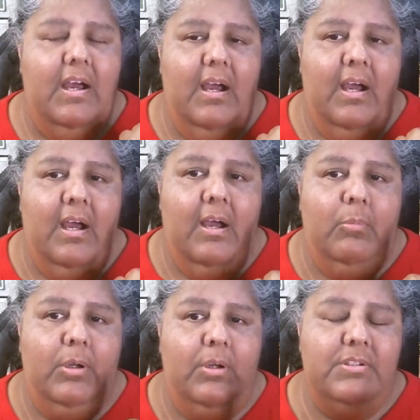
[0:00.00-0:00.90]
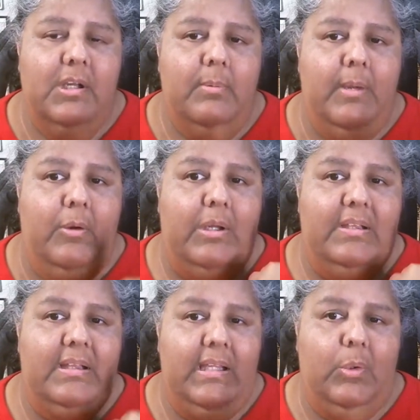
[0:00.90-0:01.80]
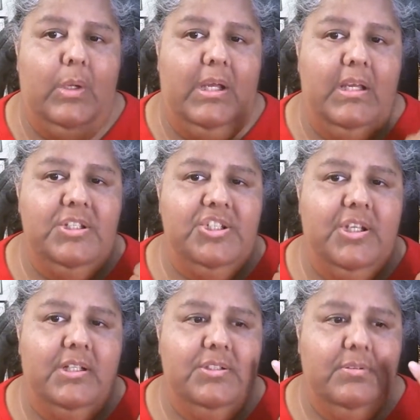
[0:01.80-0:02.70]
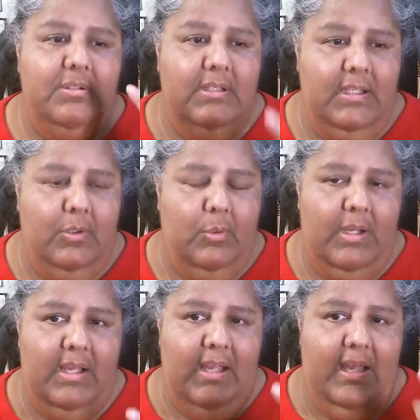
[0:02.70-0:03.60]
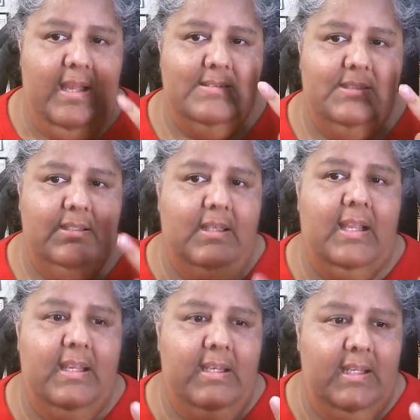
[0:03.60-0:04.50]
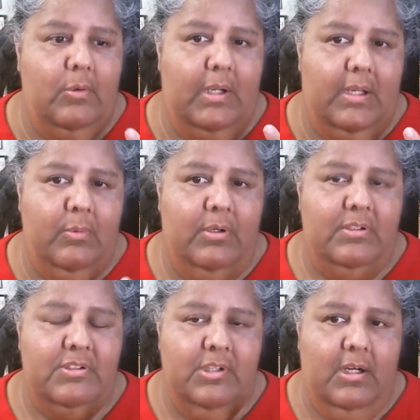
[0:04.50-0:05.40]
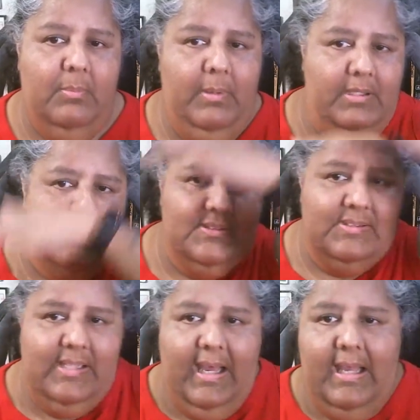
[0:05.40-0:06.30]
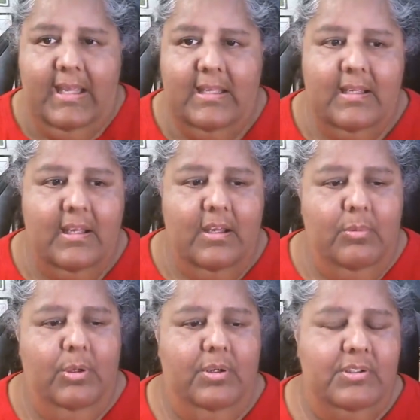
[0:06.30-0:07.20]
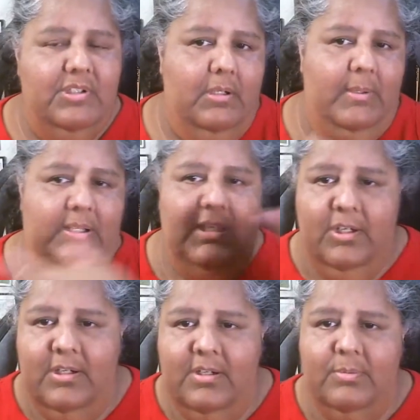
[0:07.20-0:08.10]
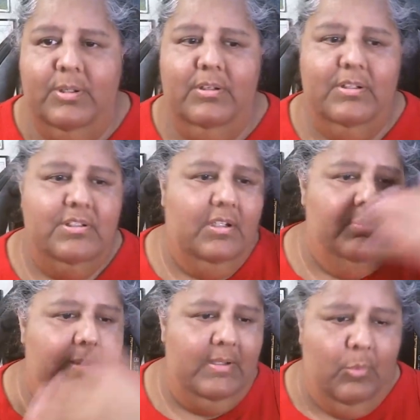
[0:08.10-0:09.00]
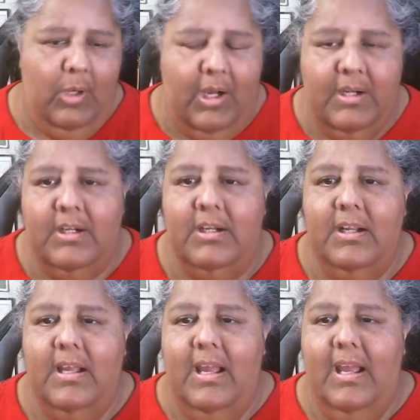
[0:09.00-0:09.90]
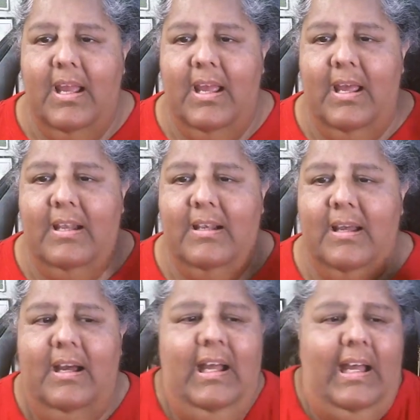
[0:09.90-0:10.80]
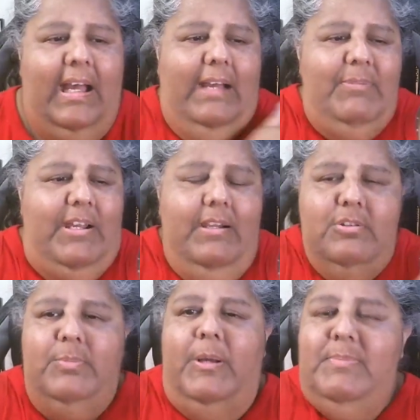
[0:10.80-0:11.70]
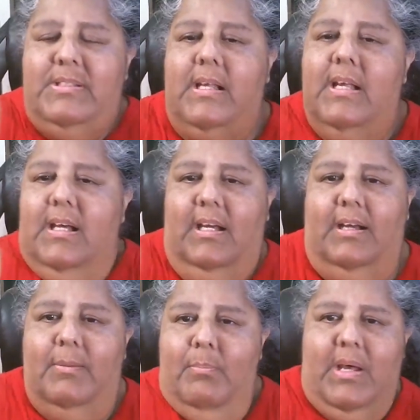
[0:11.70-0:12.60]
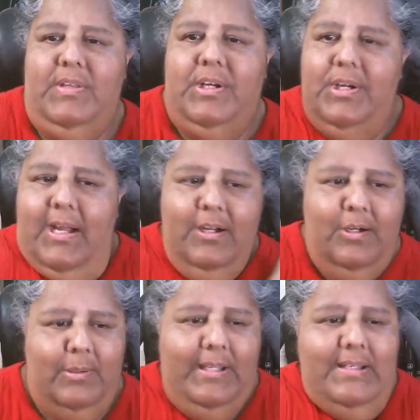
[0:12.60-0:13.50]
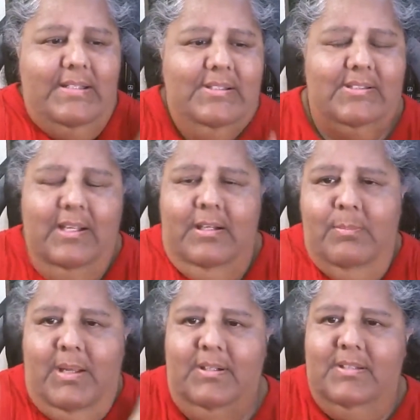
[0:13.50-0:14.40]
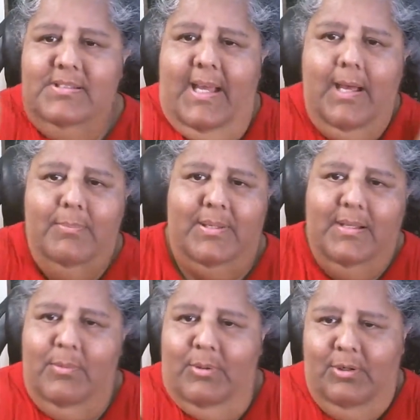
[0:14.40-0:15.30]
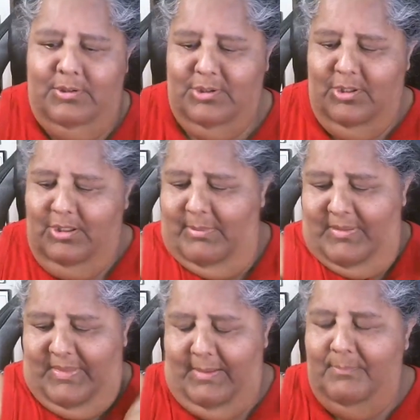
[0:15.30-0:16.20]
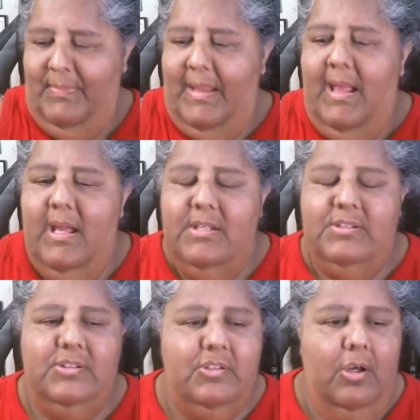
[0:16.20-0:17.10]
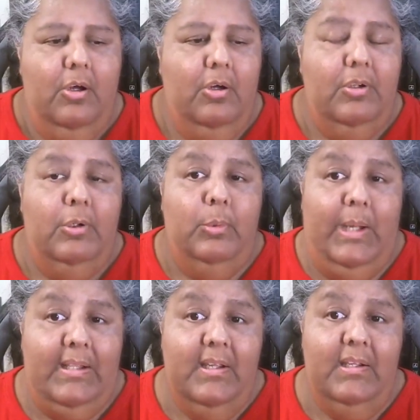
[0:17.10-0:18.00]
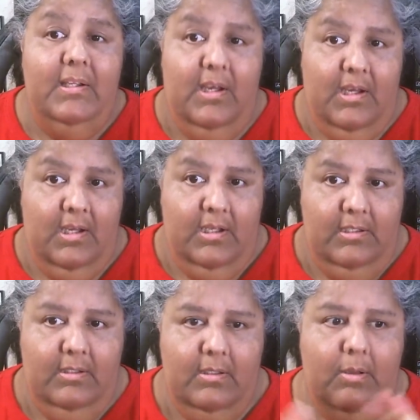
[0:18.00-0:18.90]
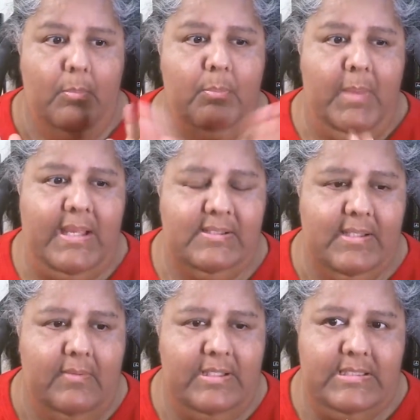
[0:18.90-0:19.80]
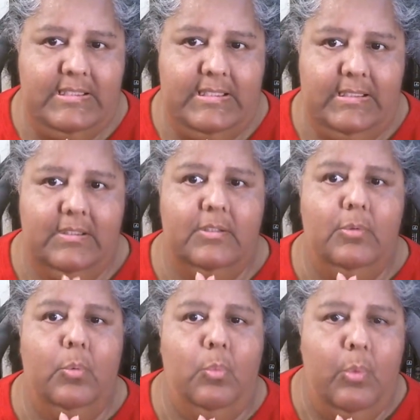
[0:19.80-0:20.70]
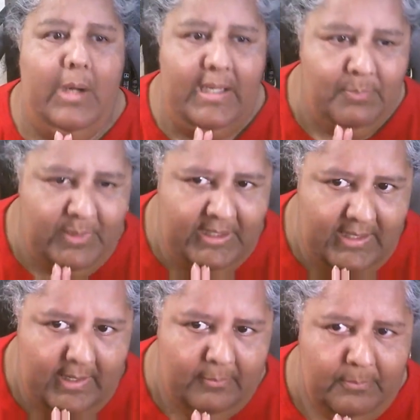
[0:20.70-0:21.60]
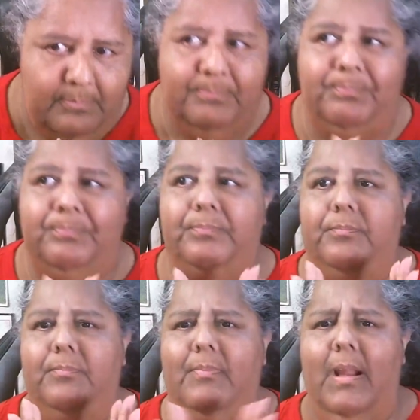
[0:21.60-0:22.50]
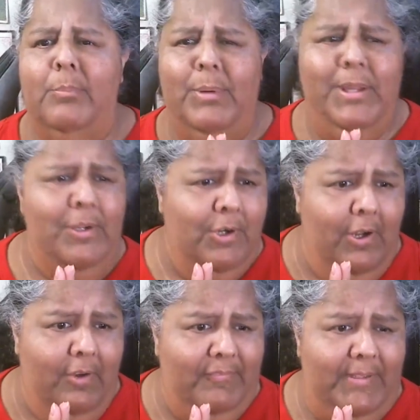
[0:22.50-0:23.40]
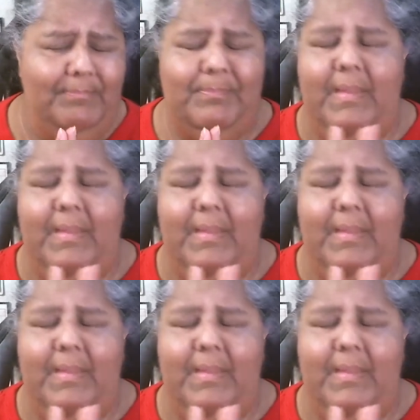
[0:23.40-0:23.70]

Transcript: We're going to talk about Coatlicue, Chalchutlicue, and Citlalinique. We're going to talk about the sky. We're going to talk about the earth. We're going to talk about the water. And I'm getting goosebumps. Mother agrees, and Mother is happy that we're going to talk about them. So, Llewellyn Con, May 17th, 1 p.m. Bring your coffee.